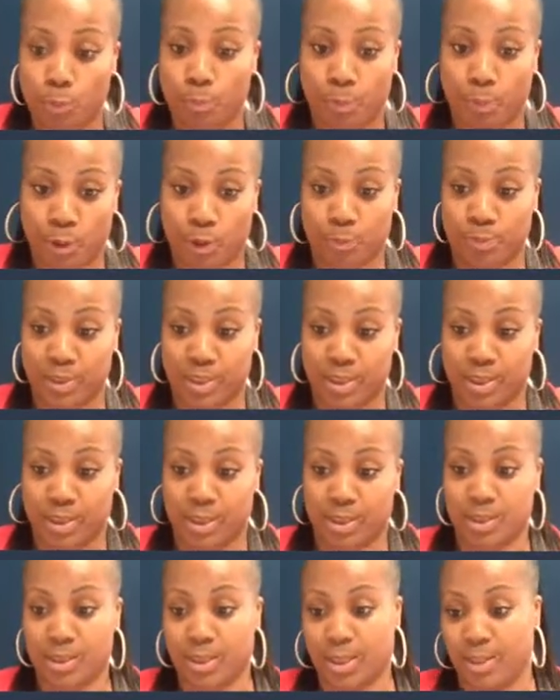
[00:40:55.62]
quote
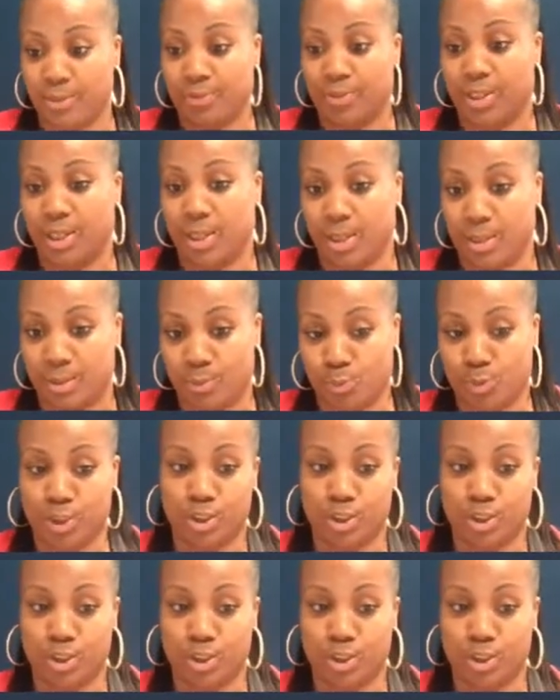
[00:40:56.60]
purposes, and then